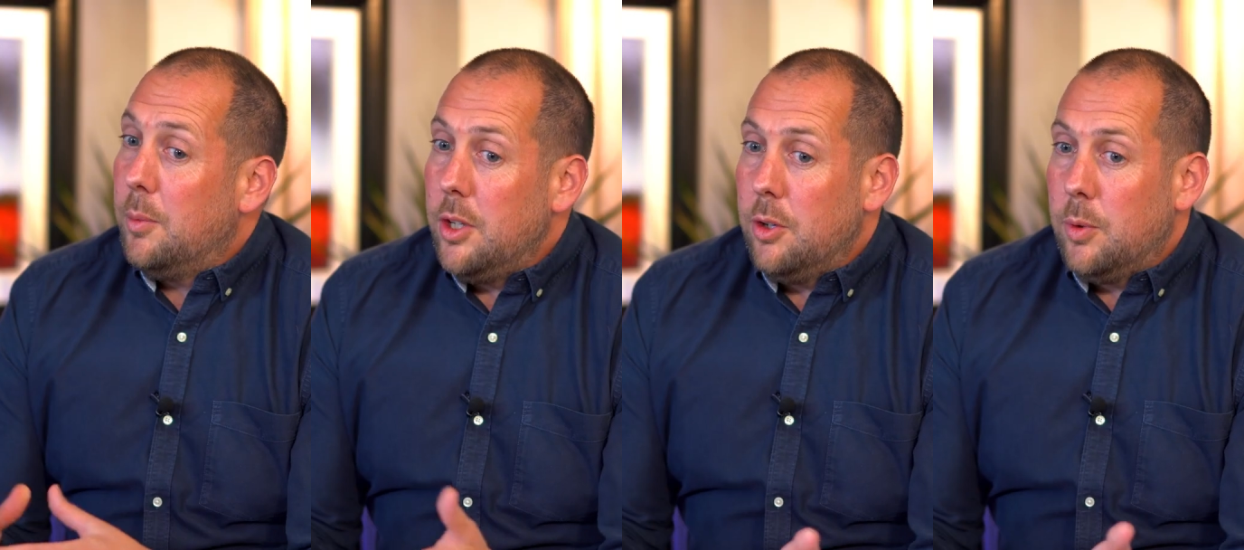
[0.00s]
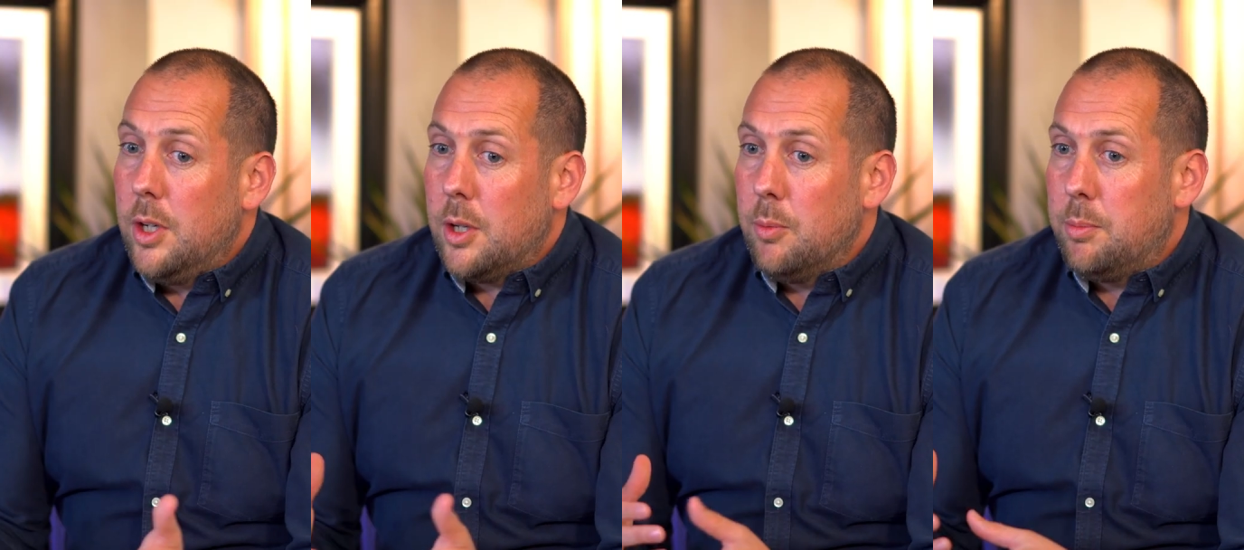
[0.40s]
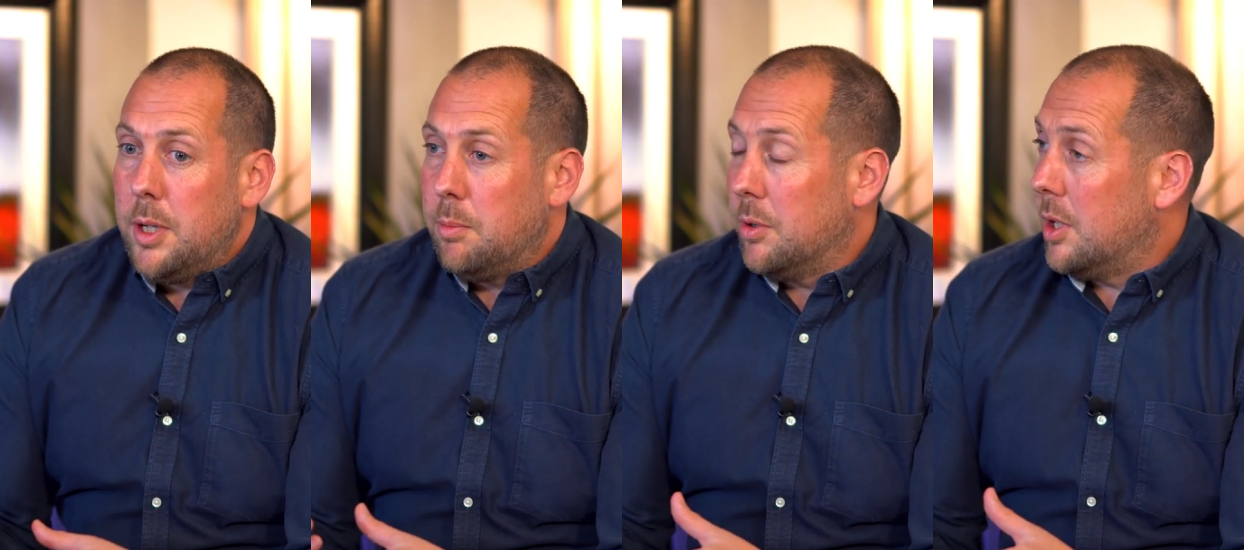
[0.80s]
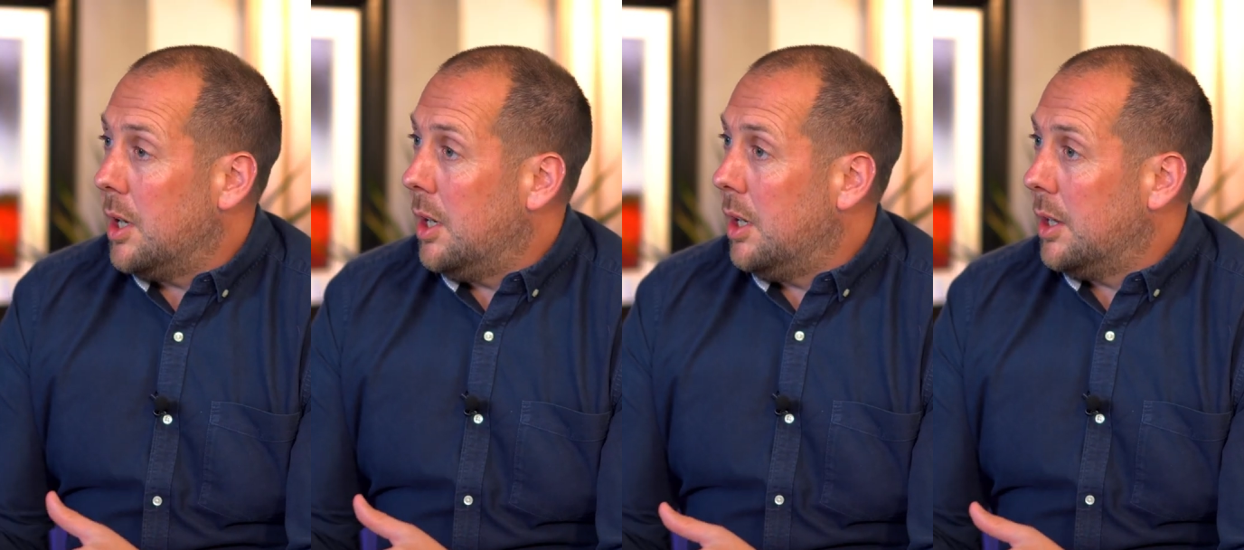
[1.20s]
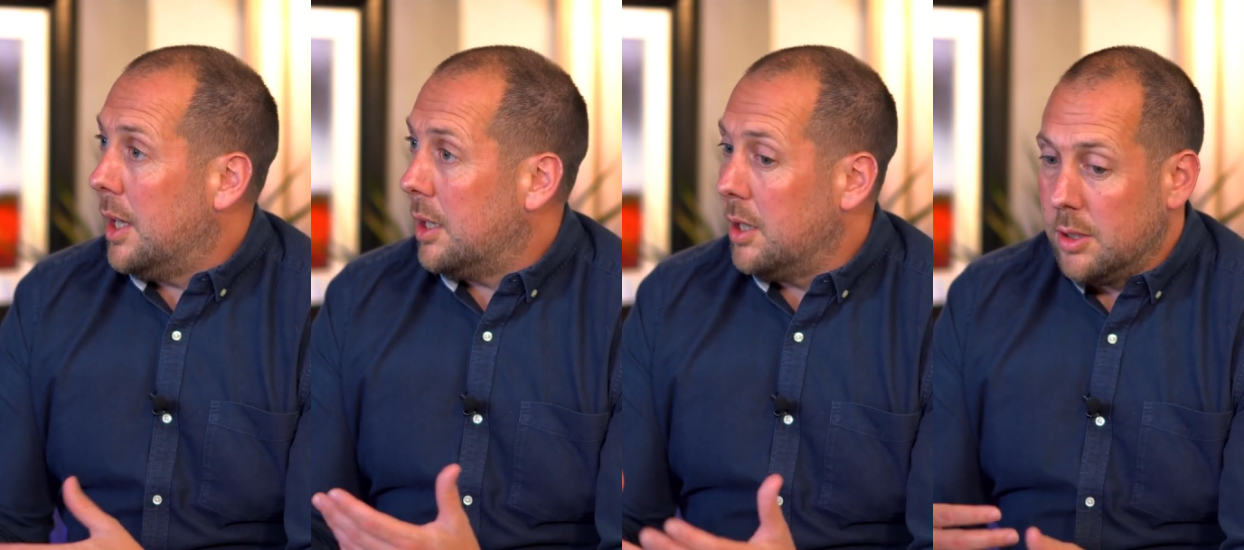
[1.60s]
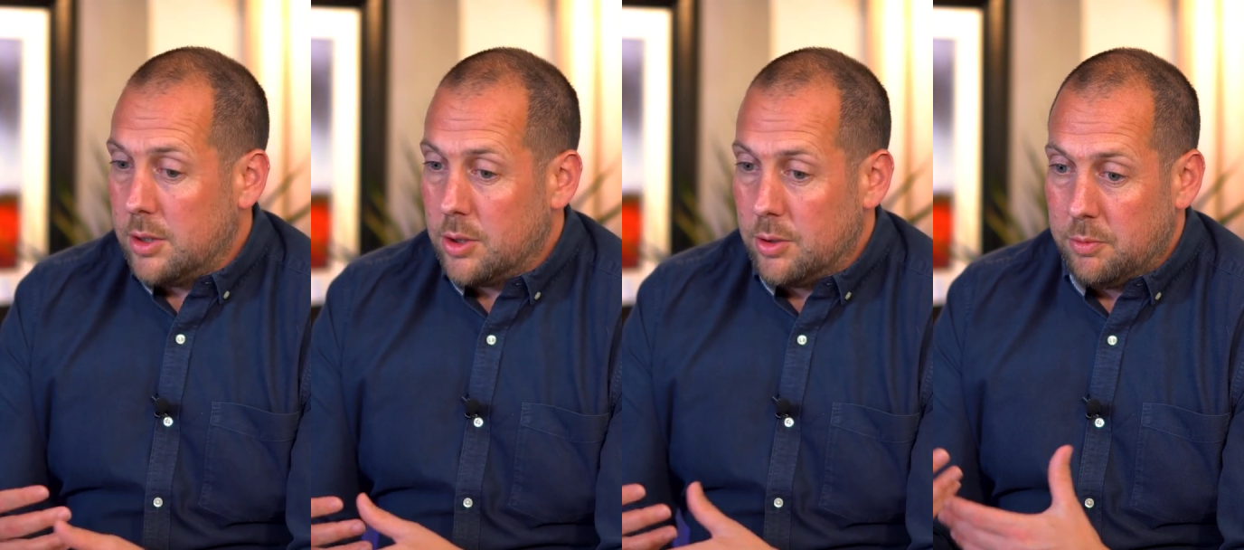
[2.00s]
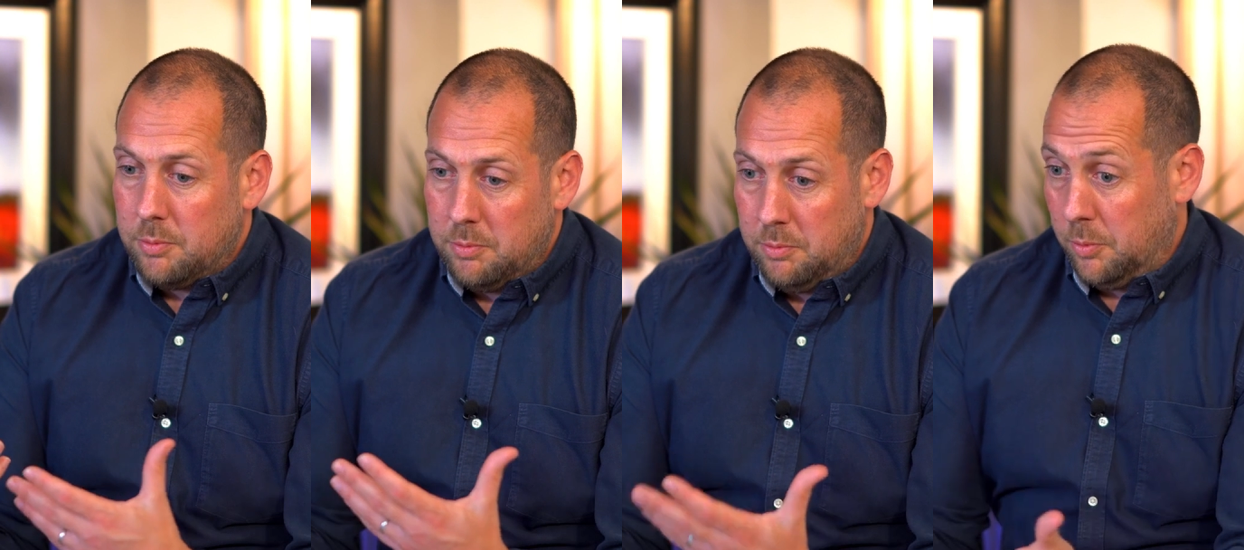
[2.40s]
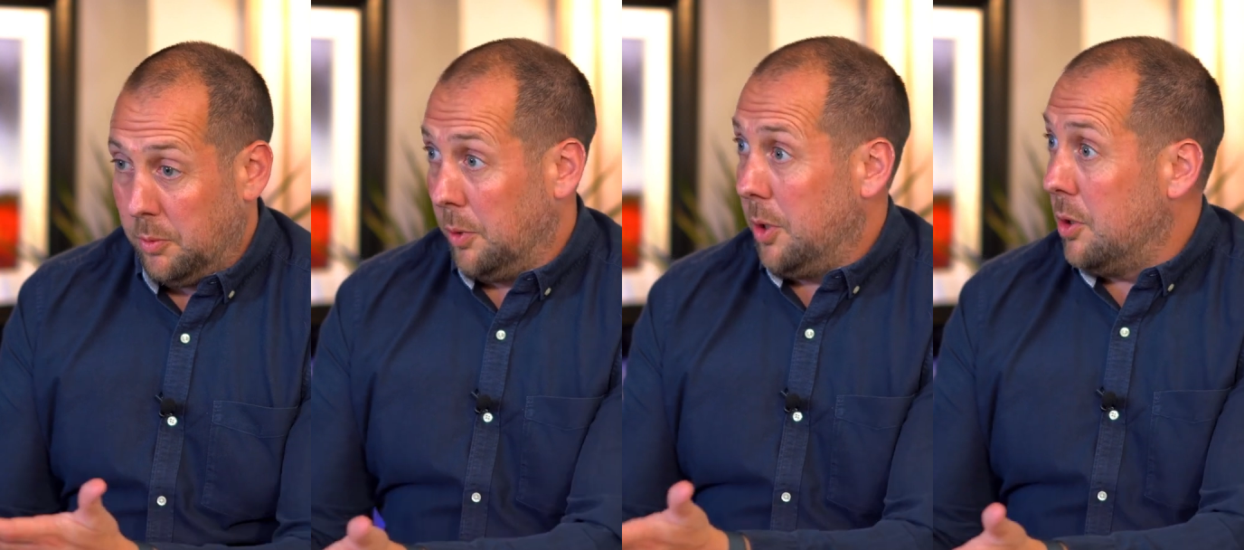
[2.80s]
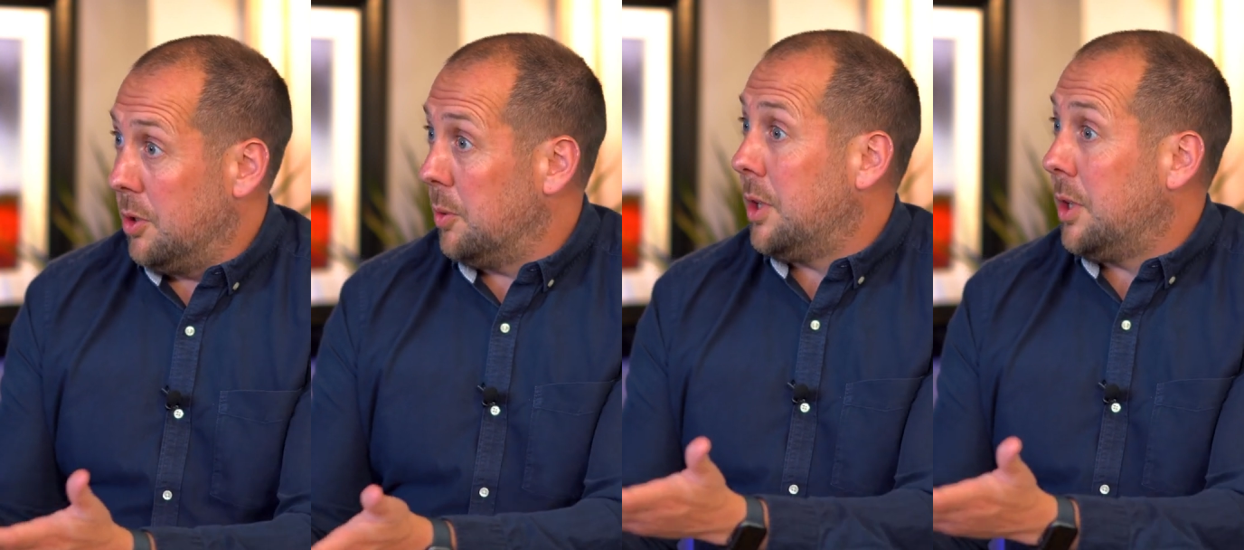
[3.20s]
when you're working with people that are that kind of well, you